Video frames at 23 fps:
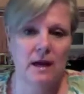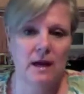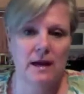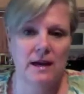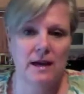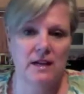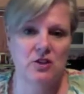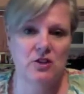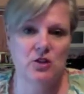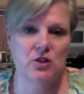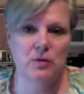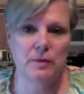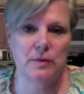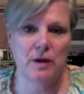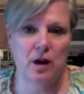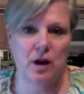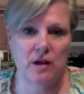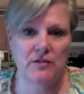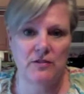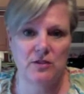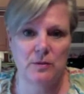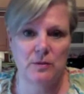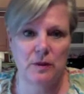it should be
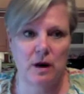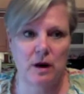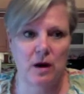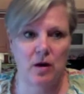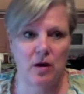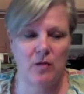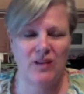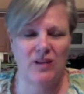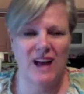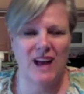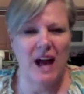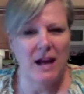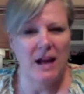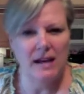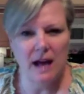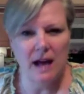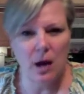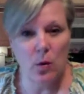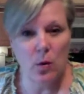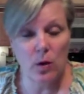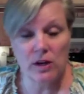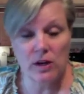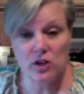off tomorrow.
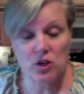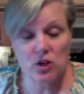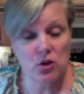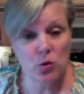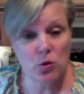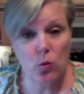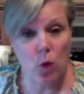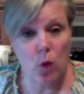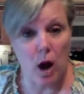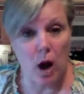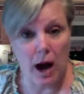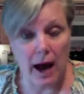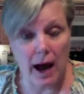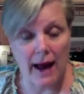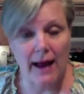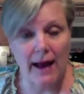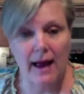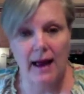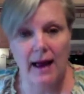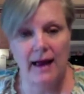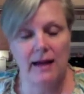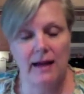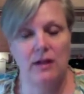Not quite sure why
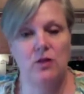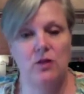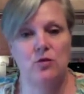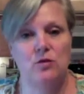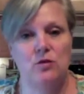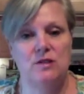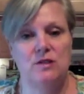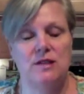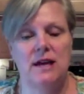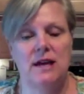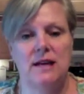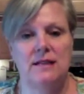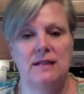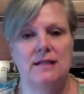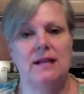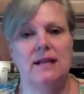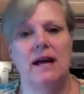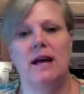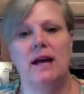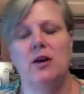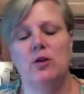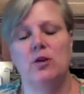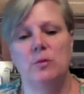I had a goose egg
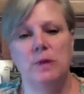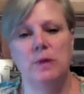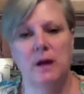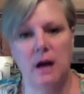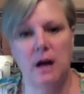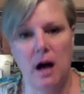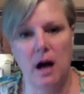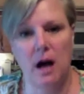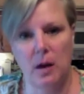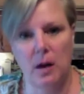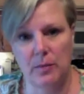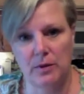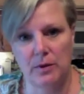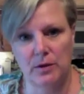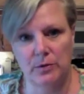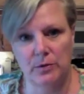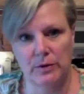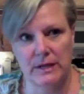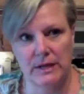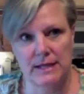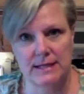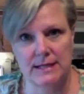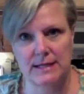today. Could be a couple of
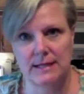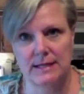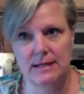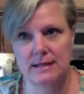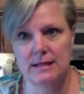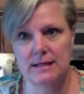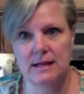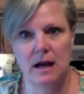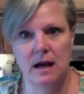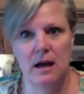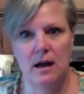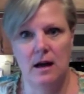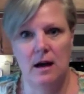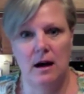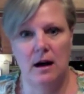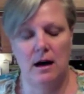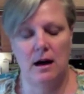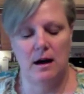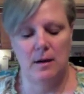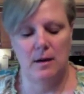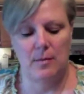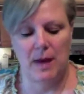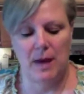reasons.
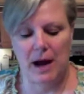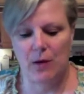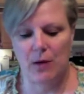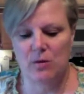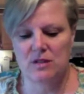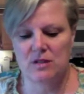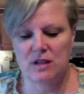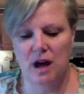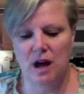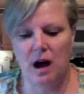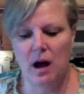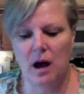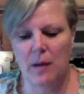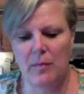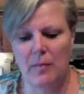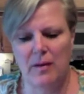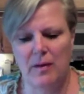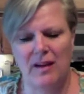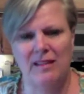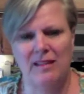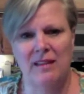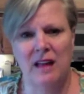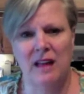Um, I was up
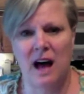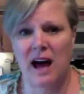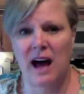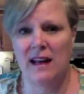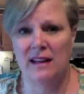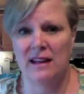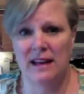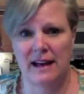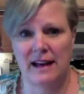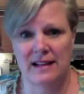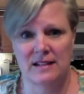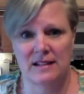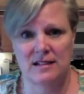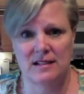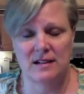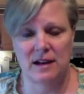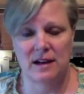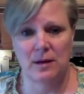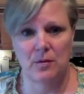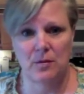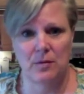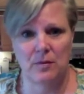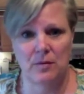a lot last
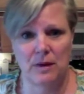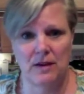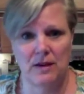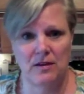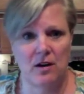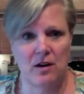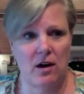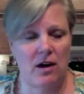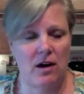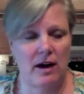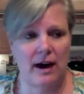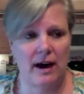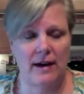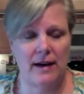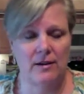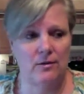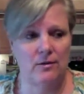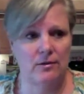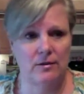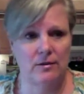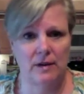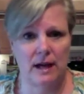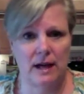night with my dog. I
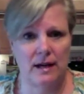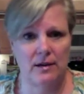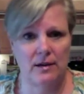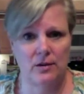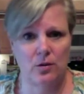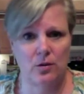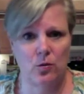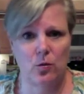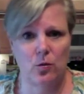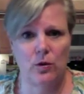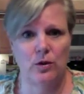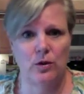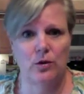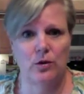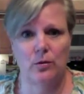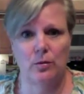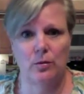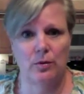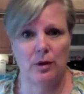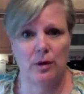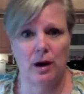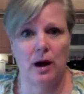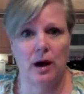don't I don't know what her
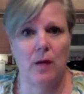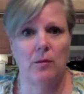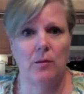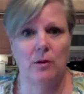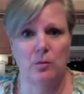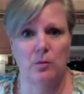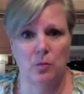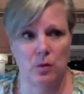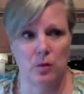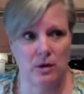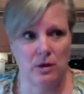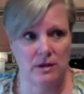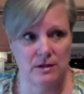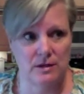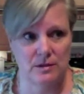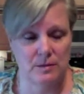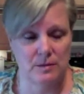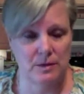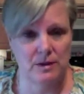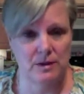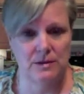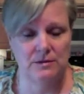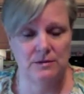problem was,
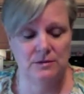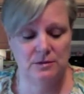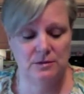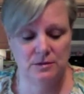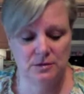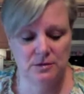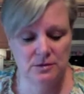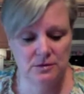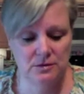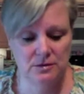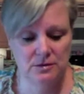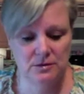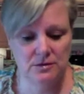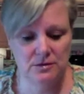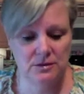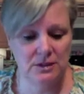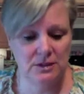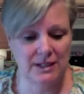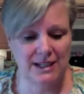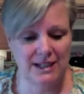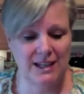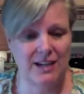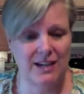but
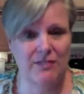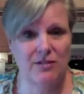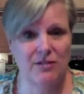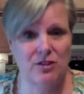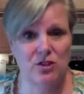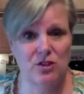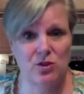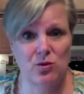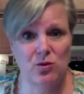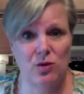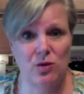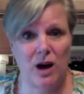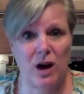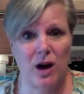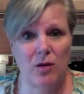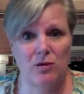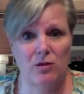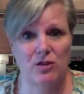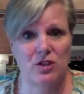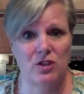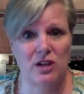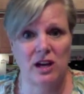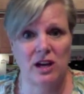like every two
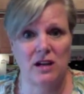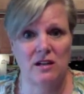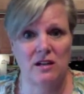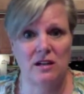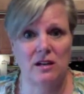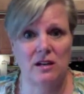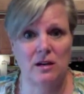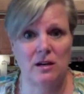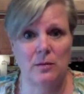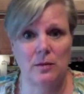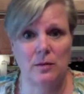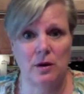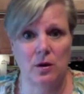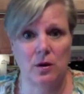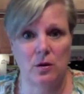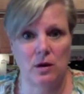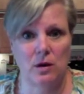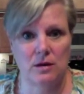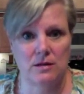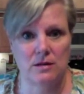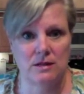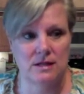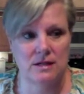hours she had to get up and go
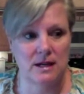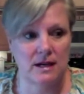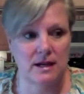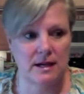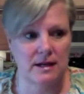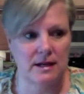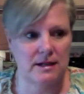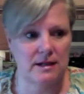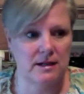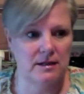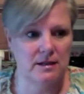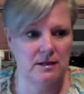outside.